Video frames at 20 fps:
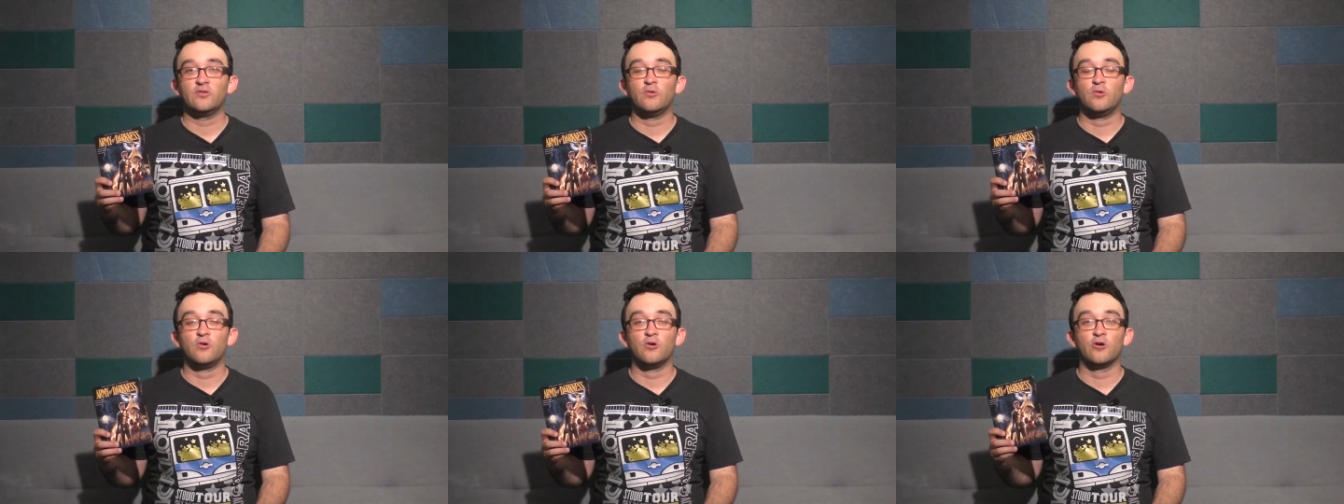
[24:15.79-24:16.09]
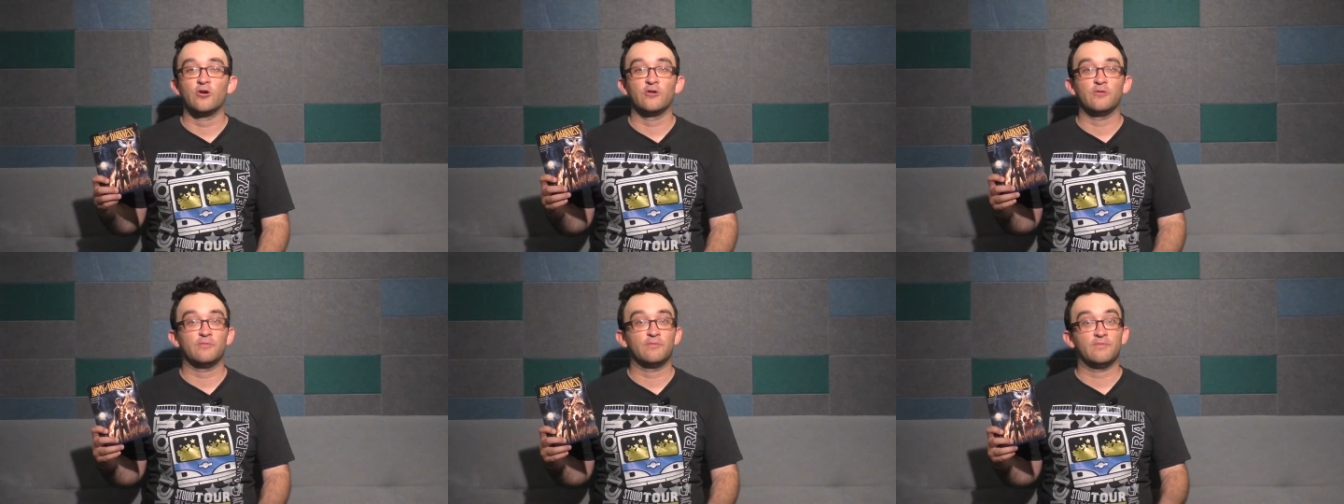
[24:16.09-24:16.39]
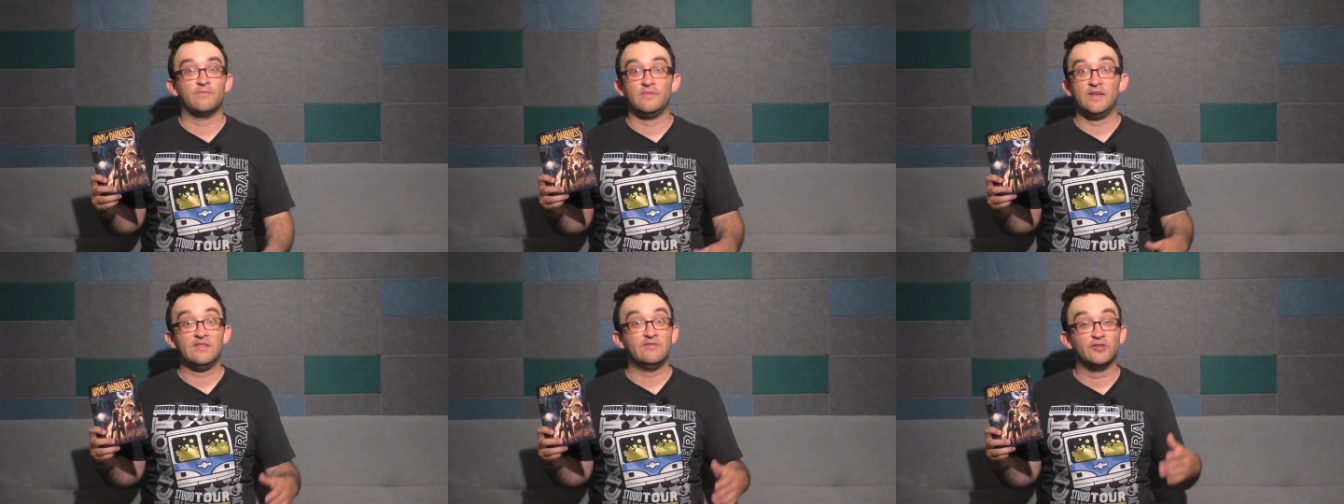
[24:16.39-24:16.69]

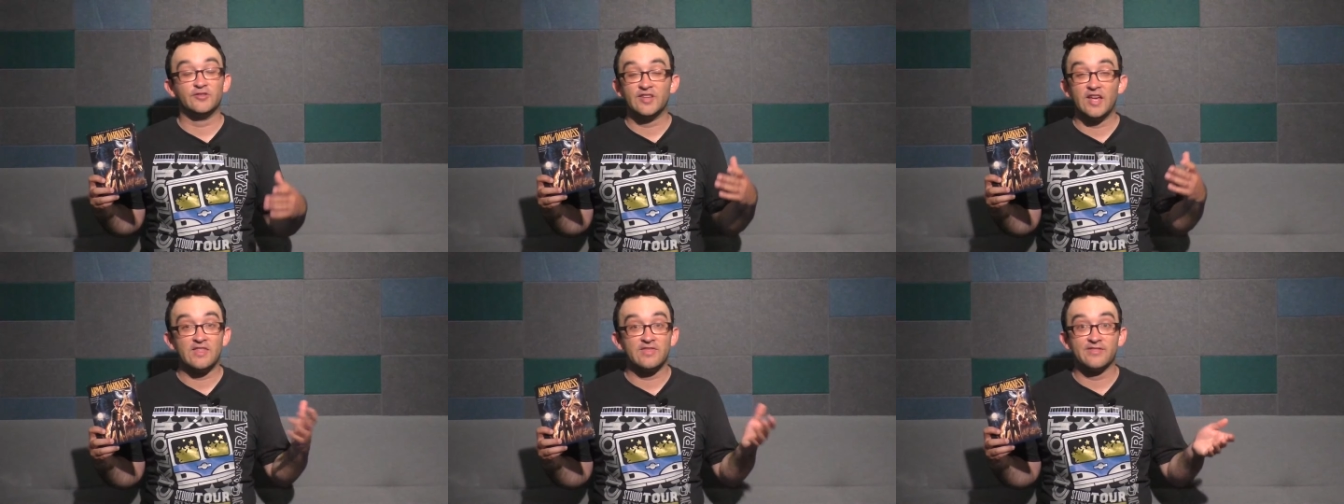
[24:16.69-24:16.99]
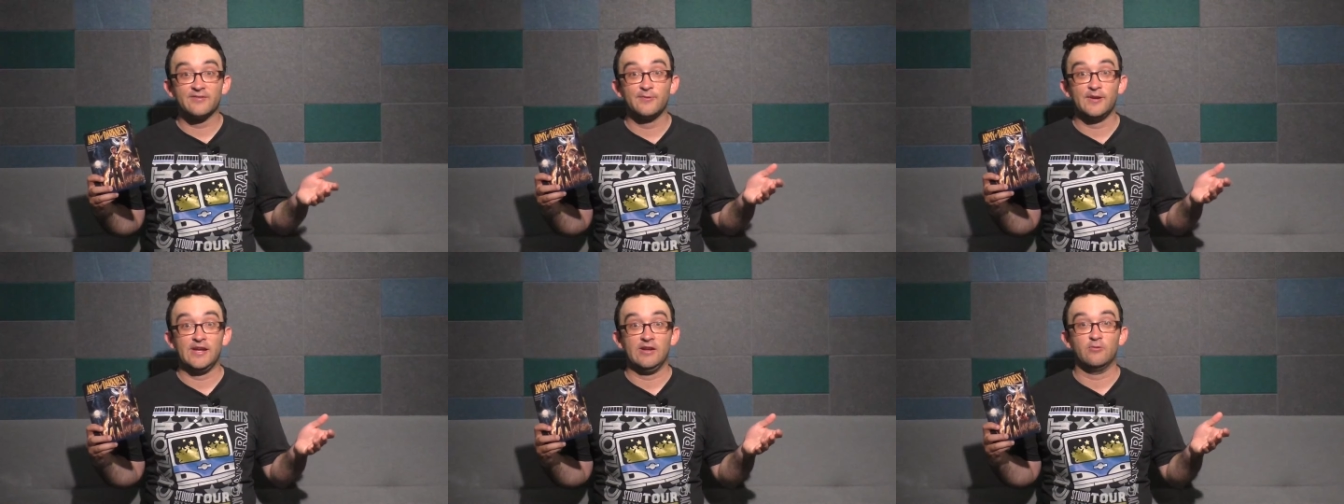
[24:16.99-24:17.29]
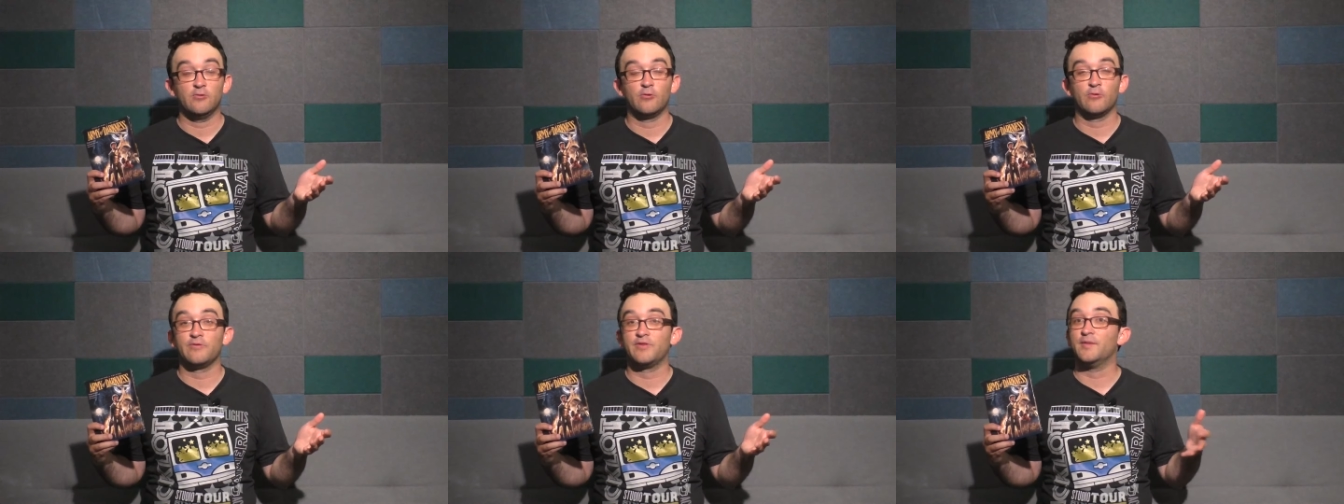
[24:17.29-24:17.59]
or Evil Dead three,
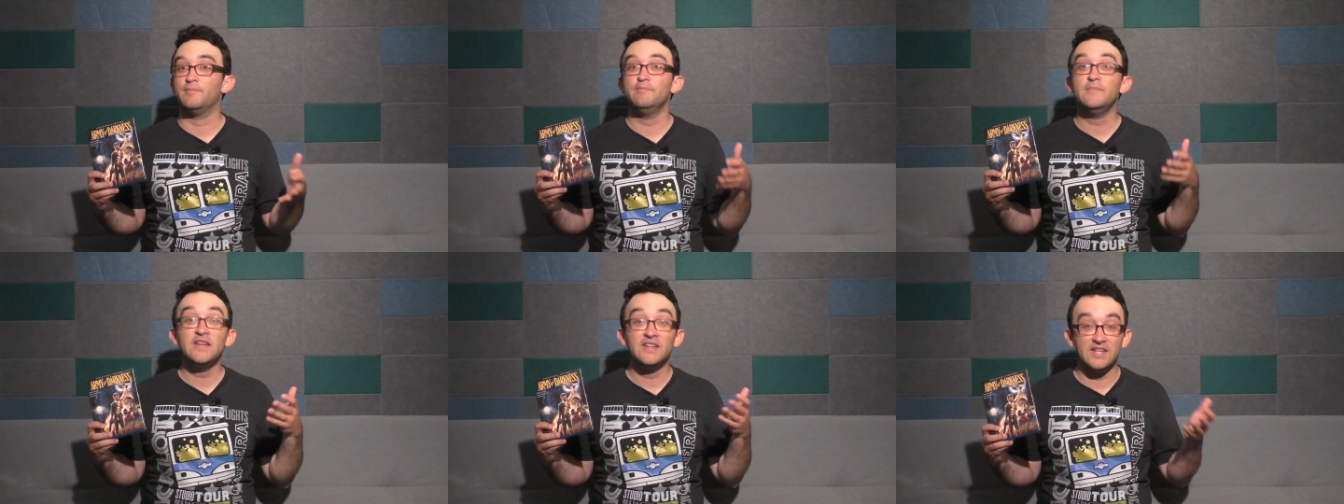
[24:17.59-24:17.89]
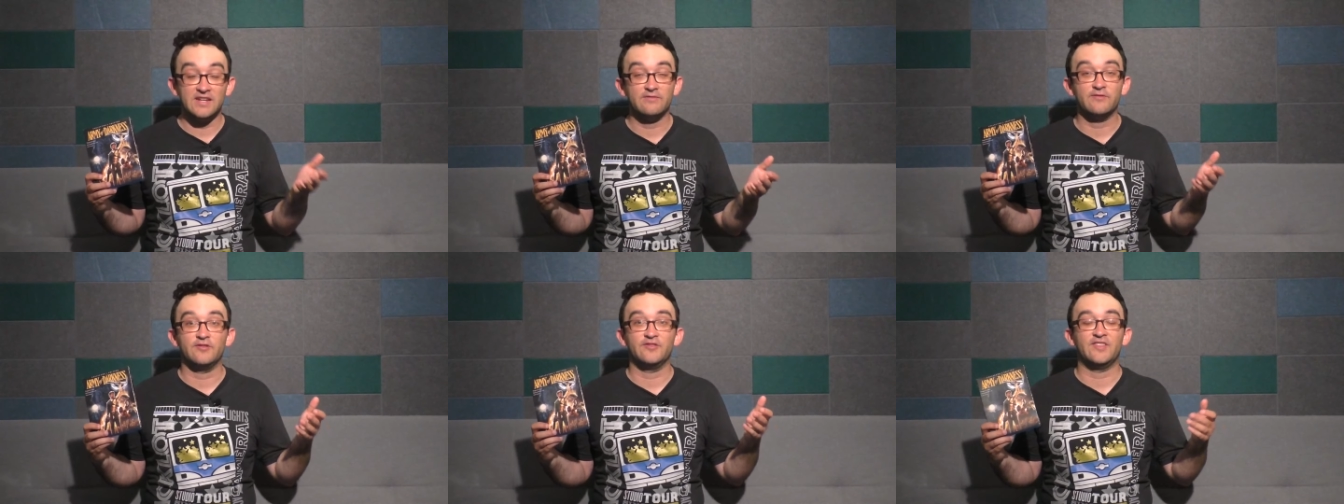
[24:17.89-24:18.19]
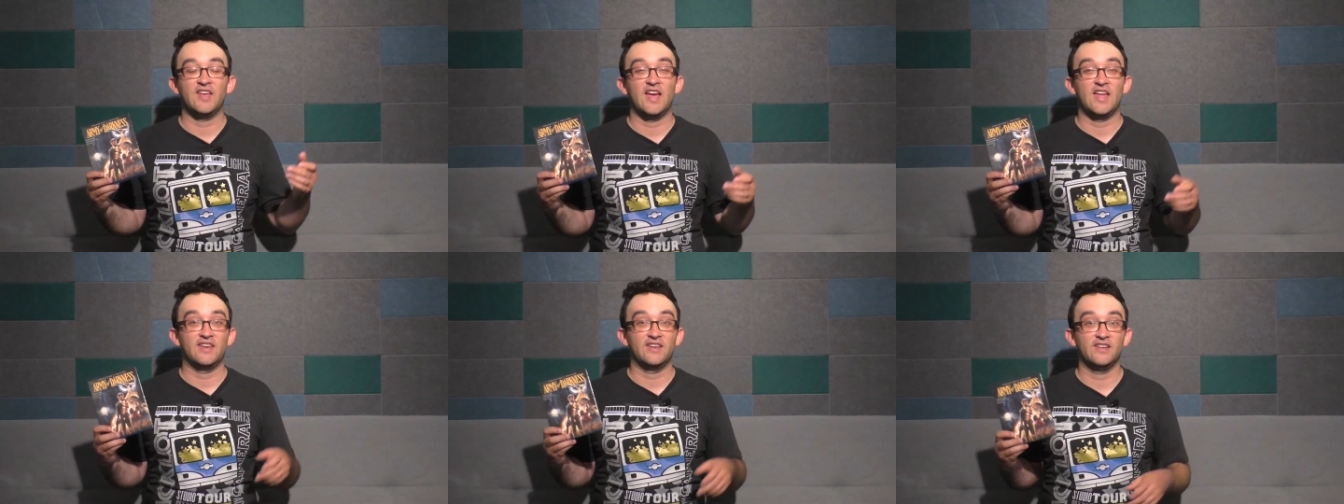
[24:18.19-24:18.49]
or the Mid-Evil
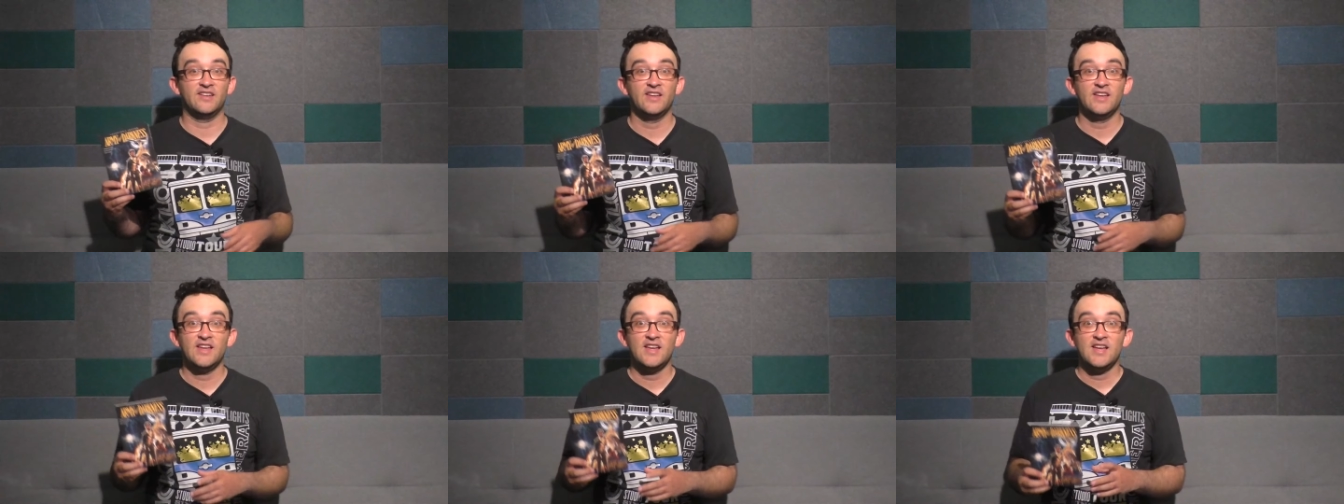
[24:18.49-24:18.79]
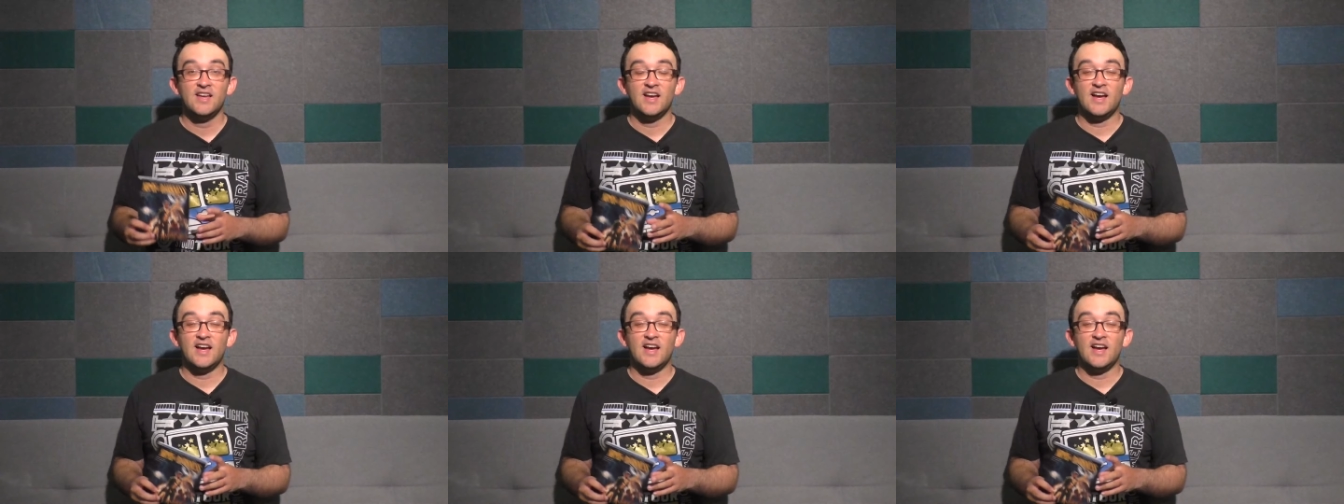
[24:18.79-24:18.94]
Dead.